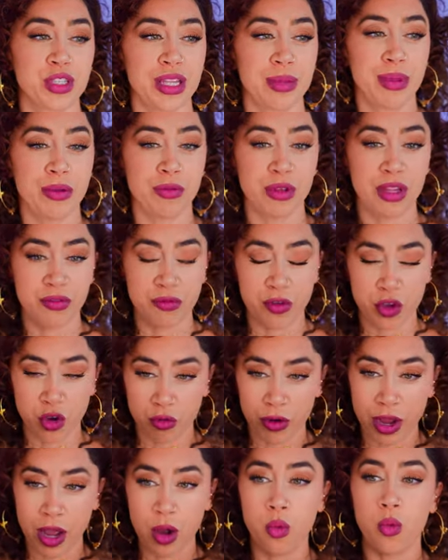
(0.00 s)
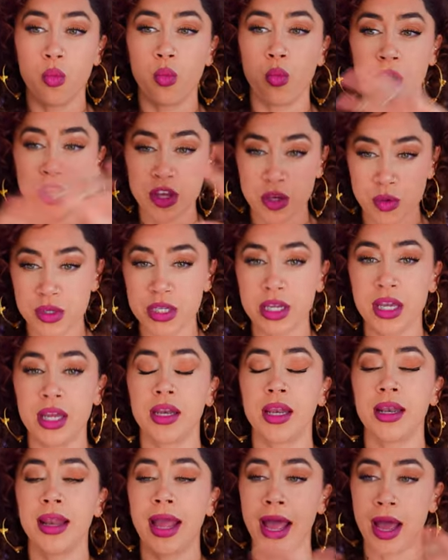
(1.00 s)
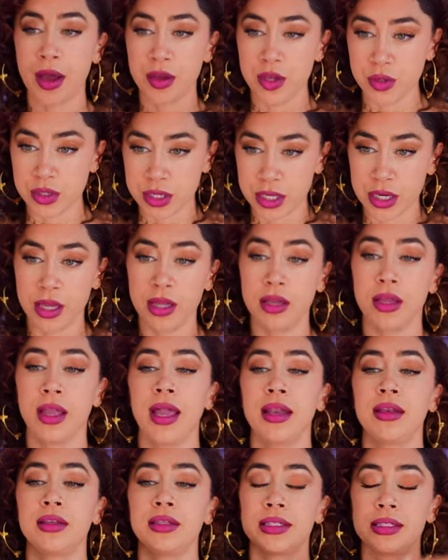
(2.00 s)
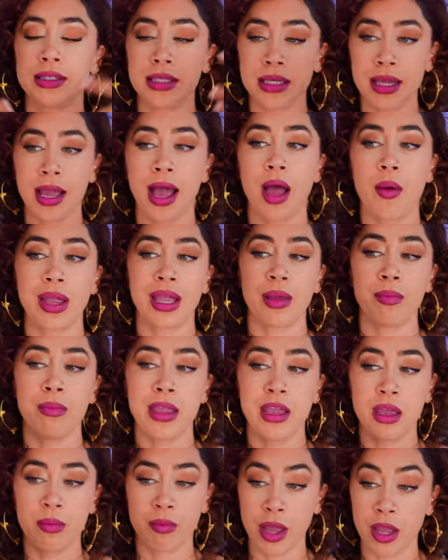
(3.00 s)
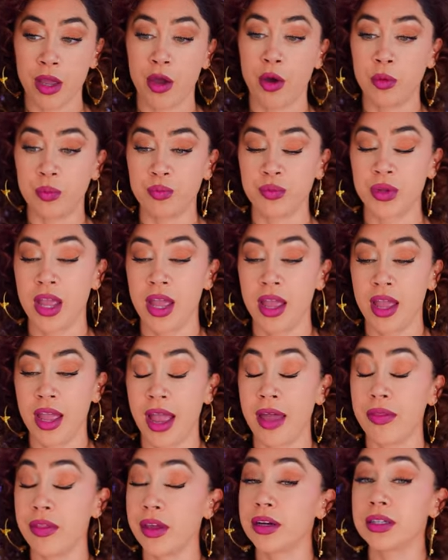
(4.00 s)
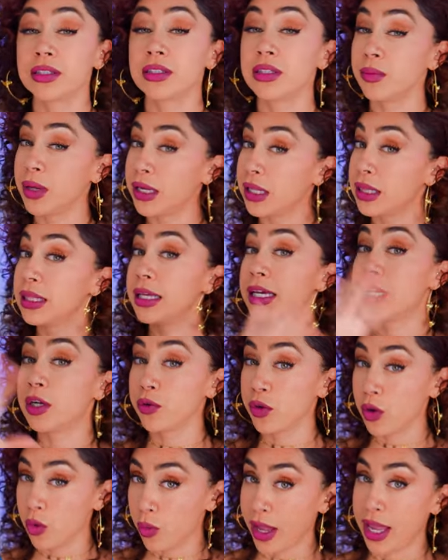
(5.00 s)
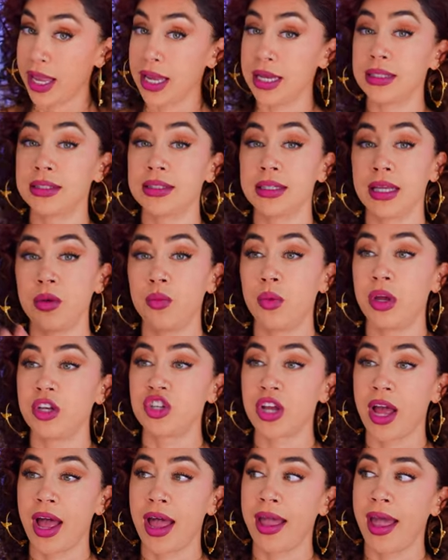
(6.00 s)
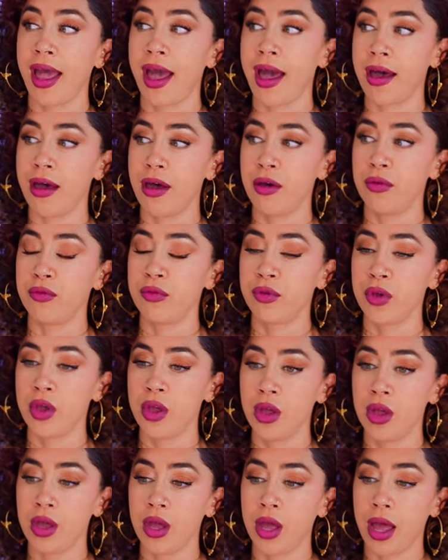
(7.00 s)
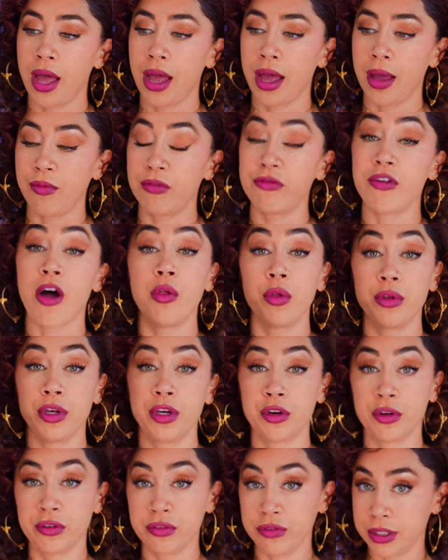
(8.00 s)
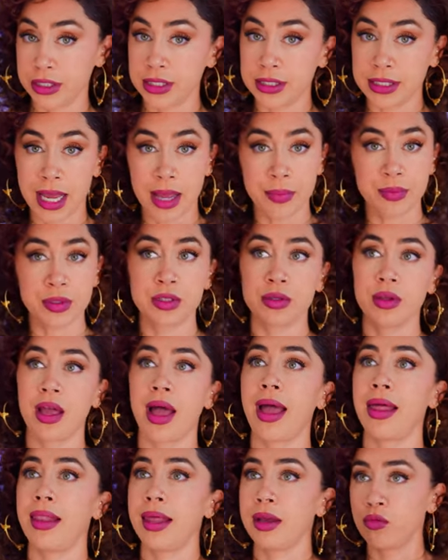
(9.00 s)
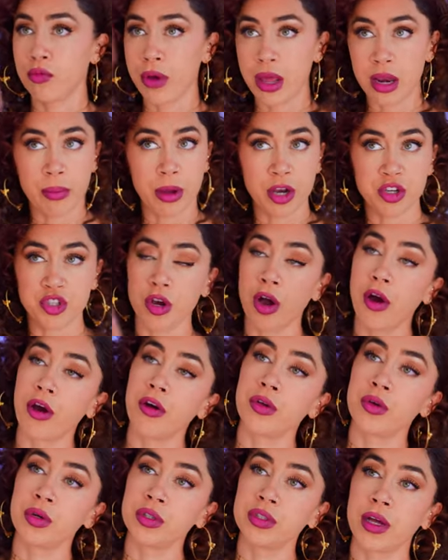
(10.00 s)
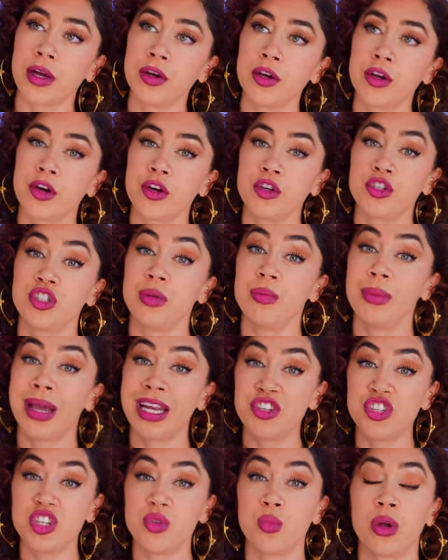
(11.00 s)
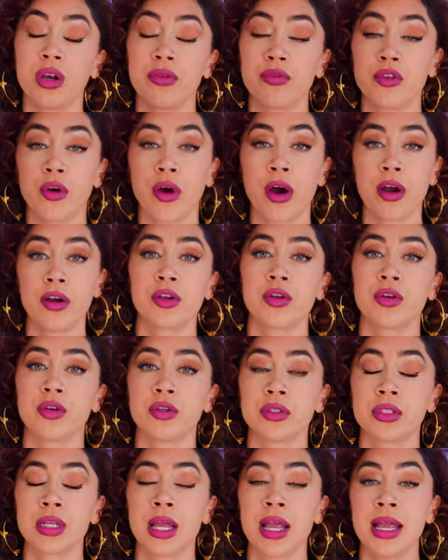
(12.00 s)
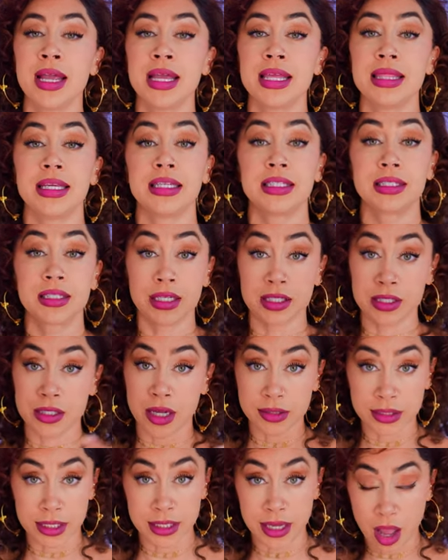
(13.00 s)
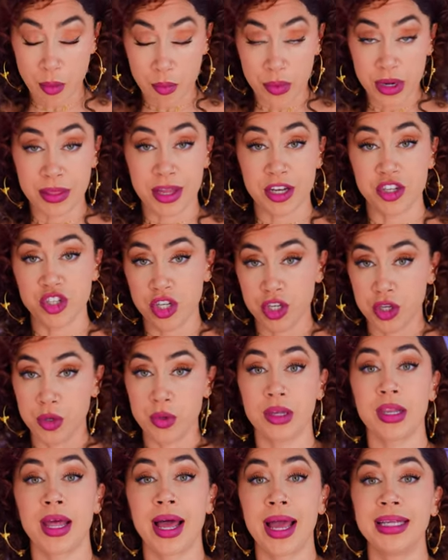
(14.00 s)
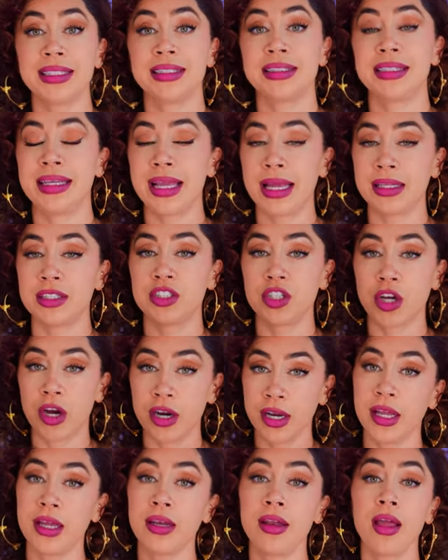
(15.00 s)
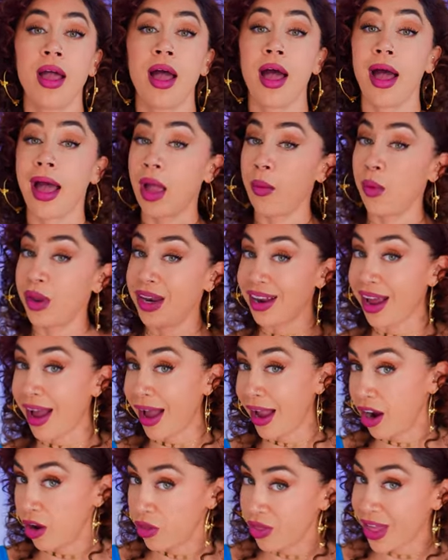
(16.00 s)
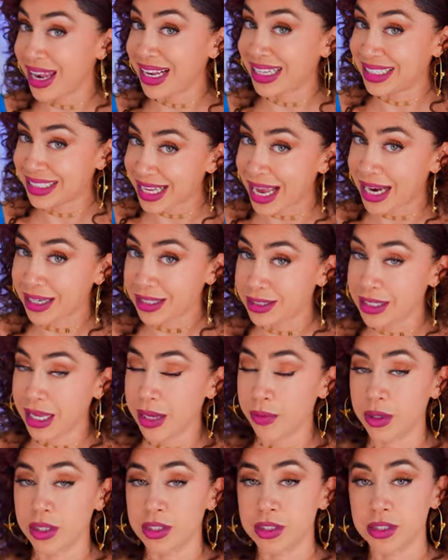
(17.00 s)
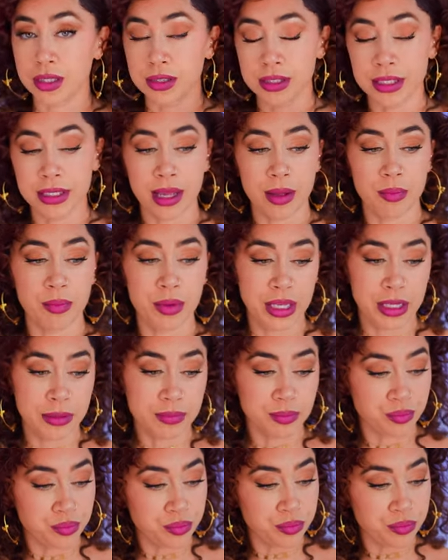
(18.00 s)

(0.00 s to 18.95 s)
So let me really figure out what you did and how you did it and see how I can make it my own. And there are some like literal ways in which I have um, followed in her footsteps. I like read a bunch of articles on her. She mentioned in one of her articles this consulting company that she utilized to get started, I went and hired that exact same consulting company.